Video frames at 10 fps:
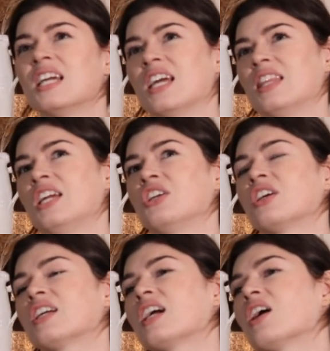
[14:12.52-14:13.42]
and then you're
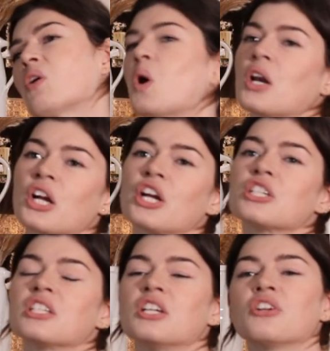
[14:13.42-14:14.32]
gonna cut
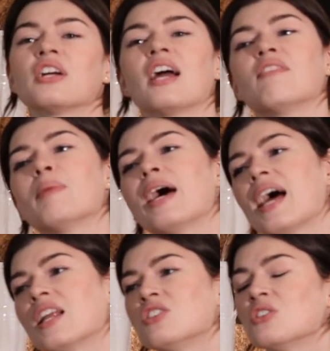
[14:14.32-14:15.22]
corners, and then you're gonna have a bad
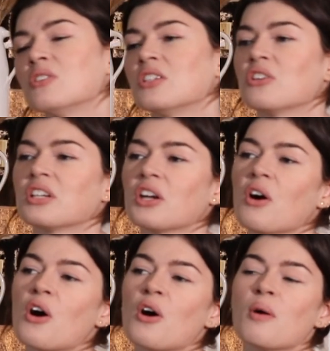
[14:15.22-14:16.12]
attitude, and then you're gonna go
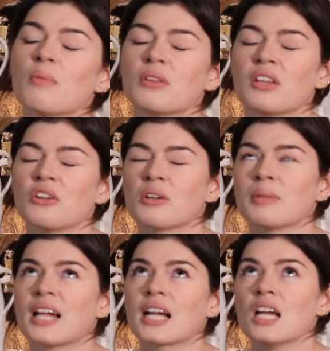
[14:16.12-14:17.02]
home, and then you're gonna
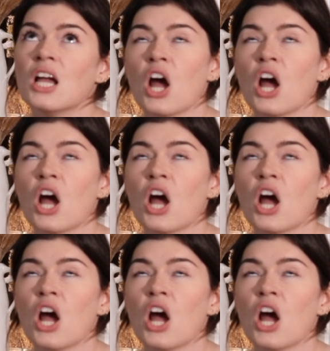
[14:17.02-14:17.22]
be like,